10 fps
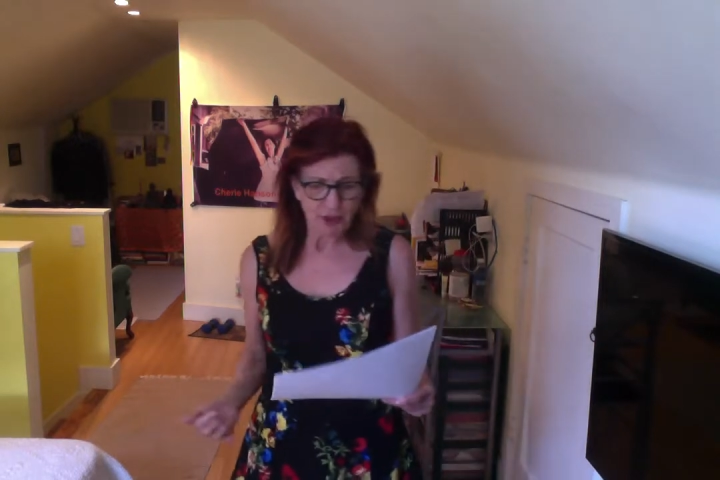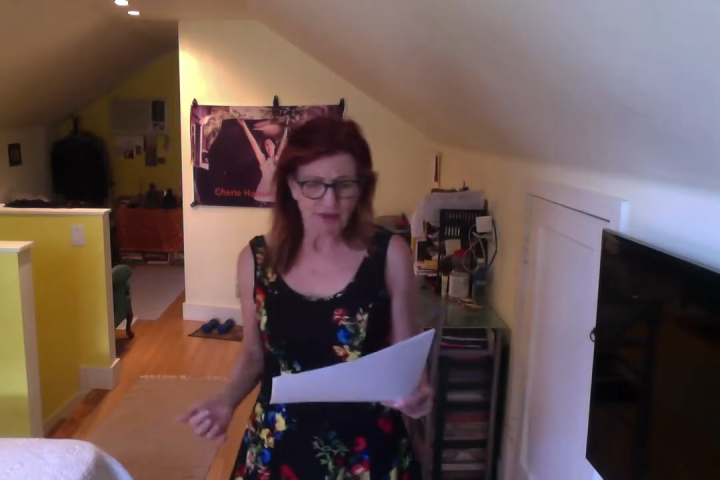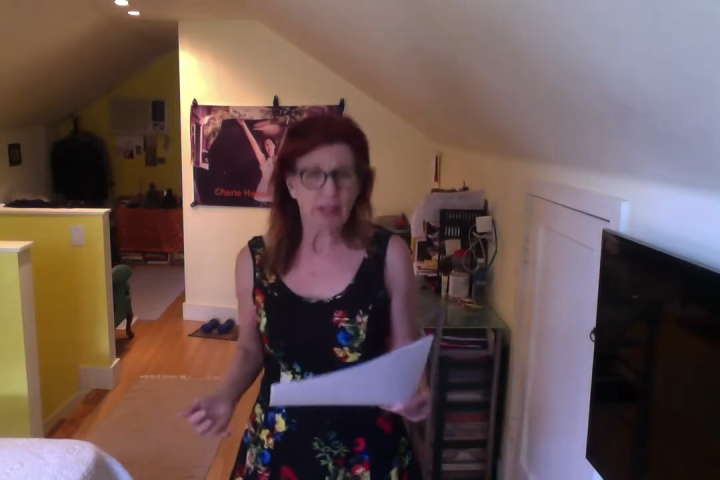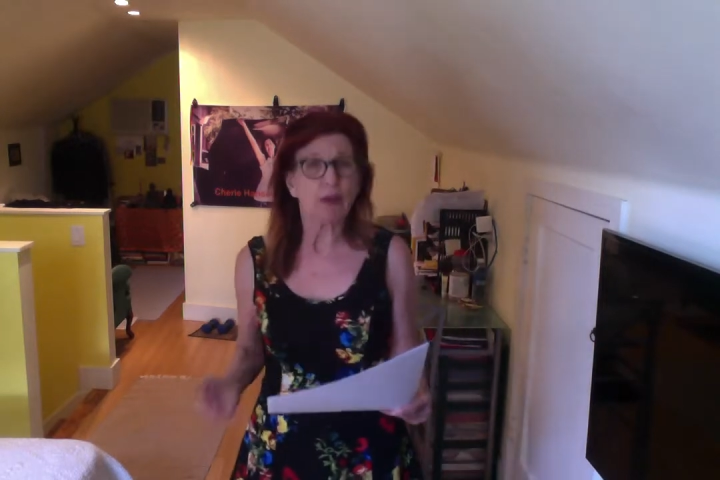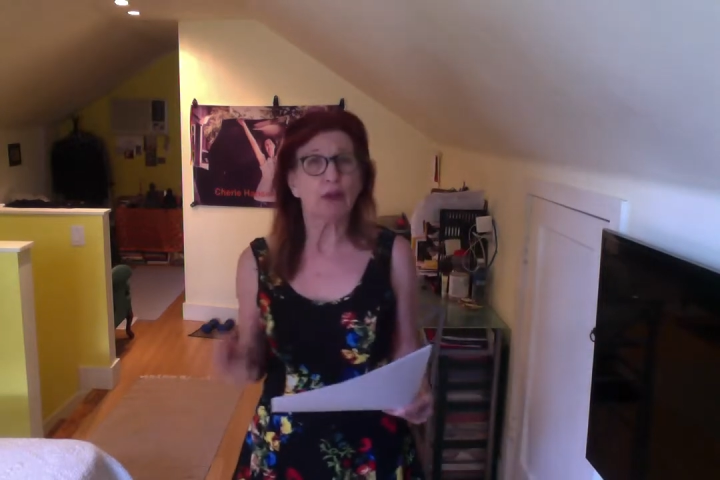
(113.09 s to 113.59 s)
of
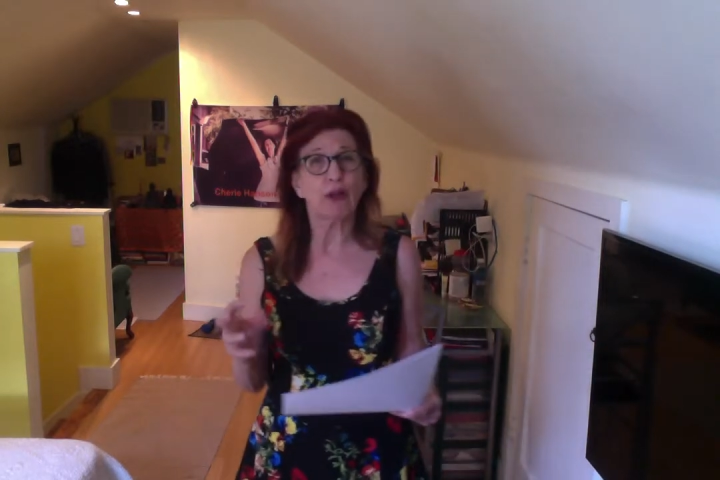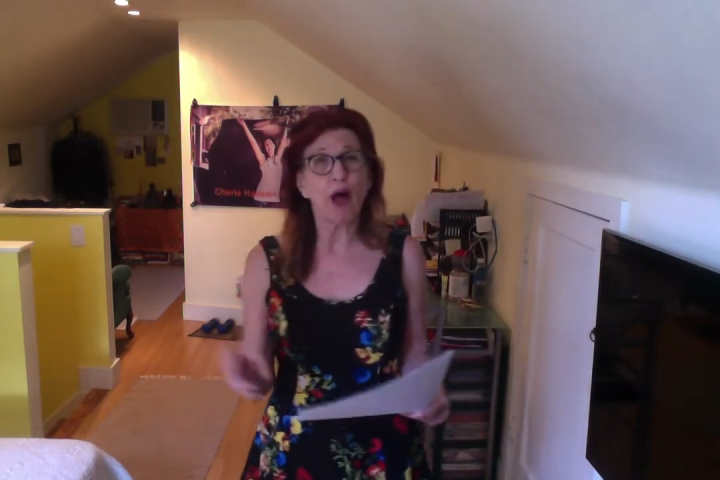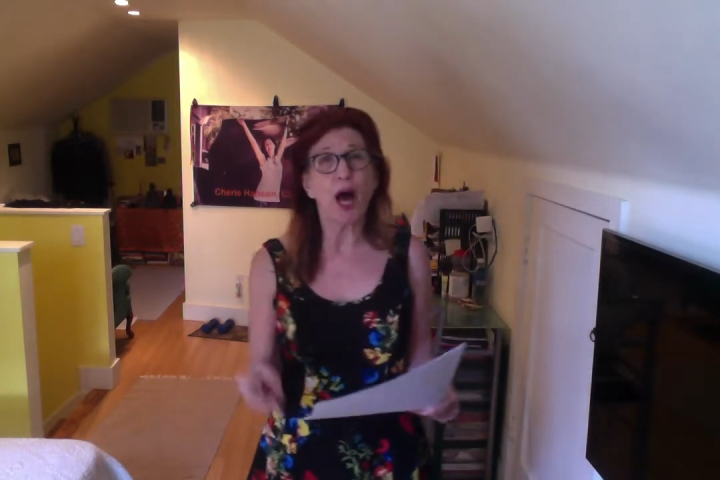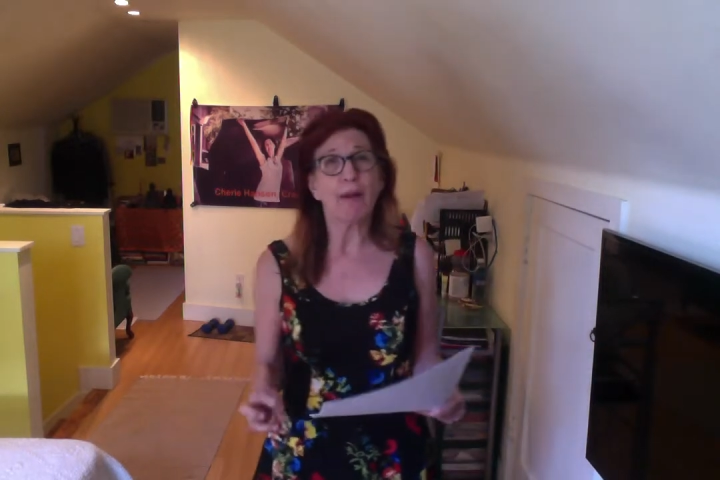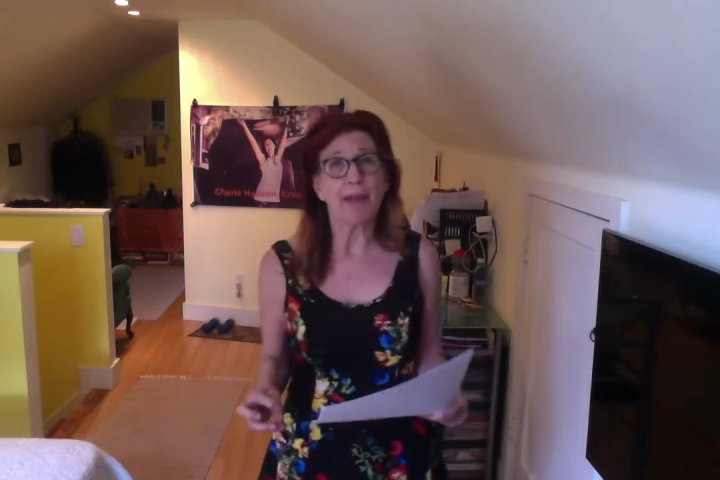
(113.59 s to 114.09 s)
the
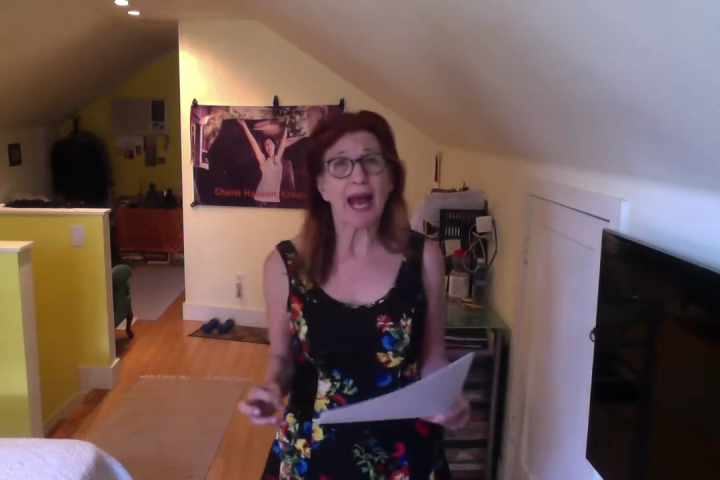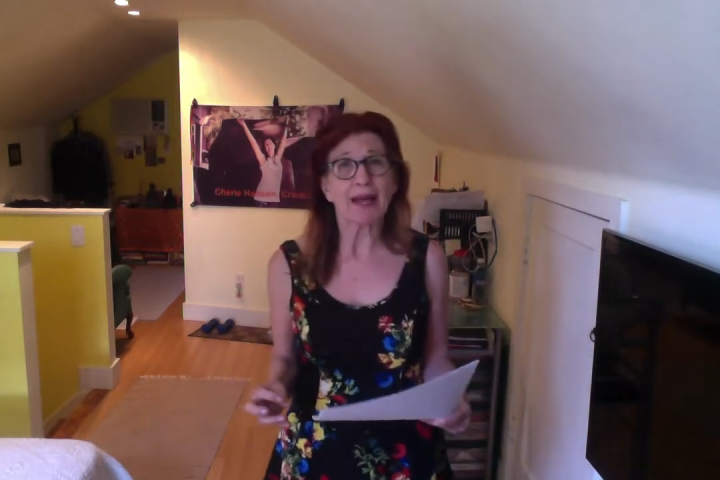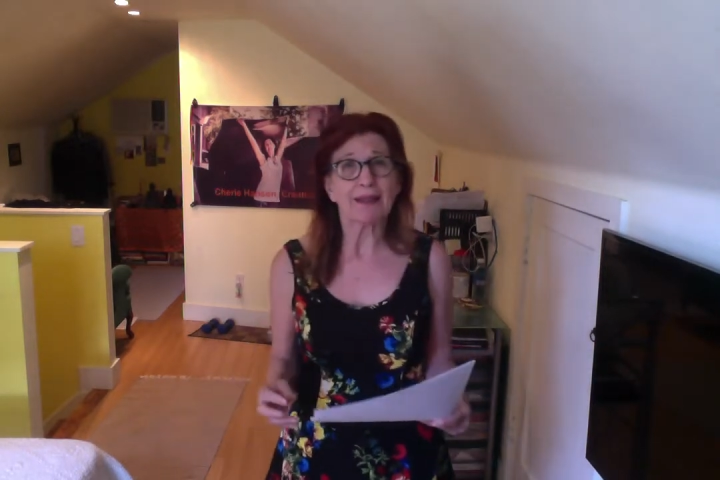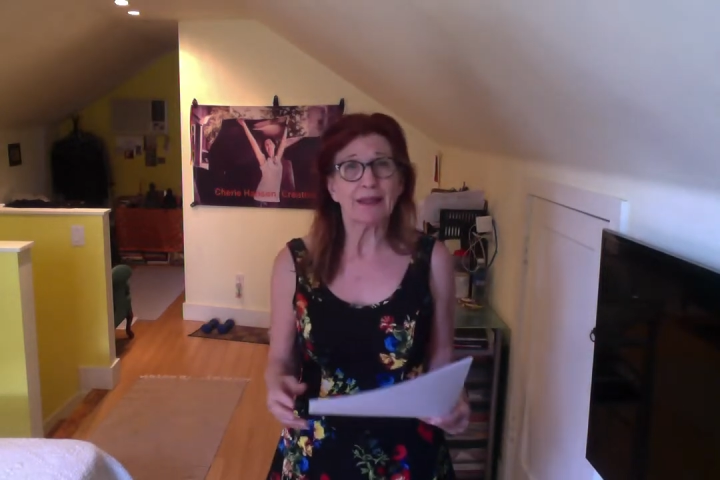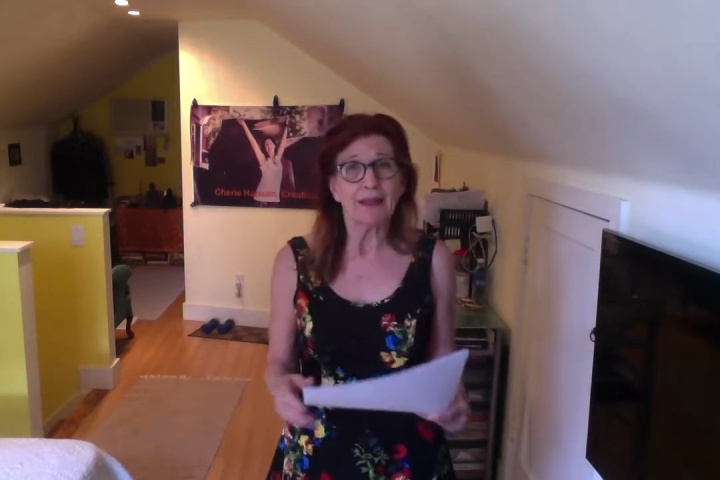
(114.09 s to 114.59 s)
clawback